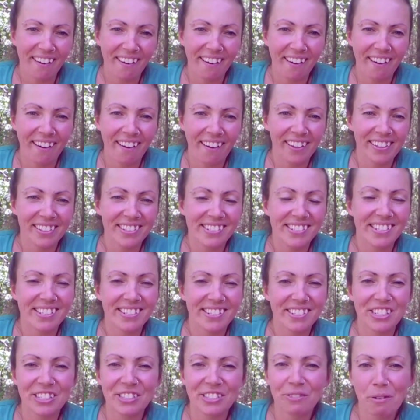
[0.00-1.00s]
and
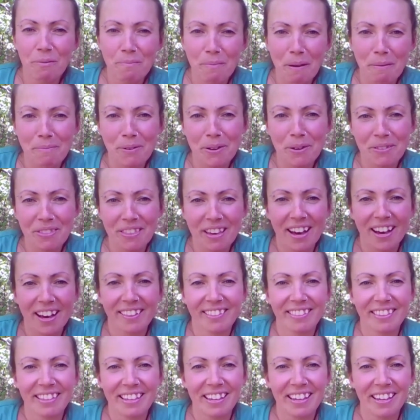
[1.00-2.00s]
just remember that
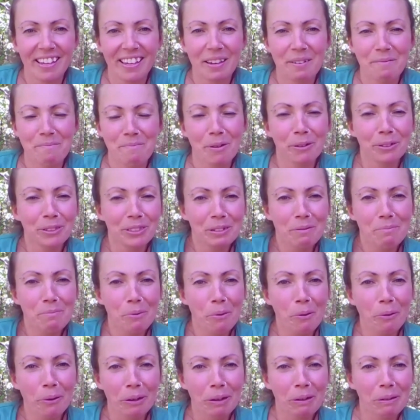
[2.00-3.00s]
the most
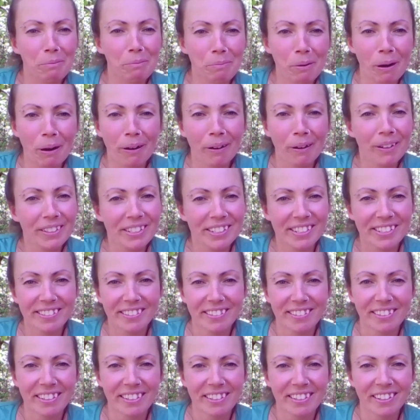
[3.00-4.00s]
important part
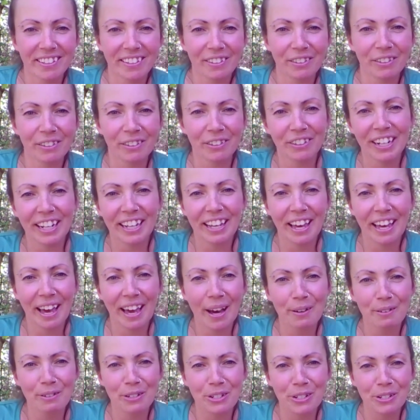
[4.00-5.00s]
in learning
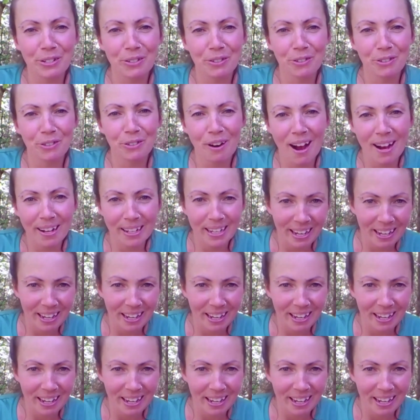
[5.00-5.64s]
how to track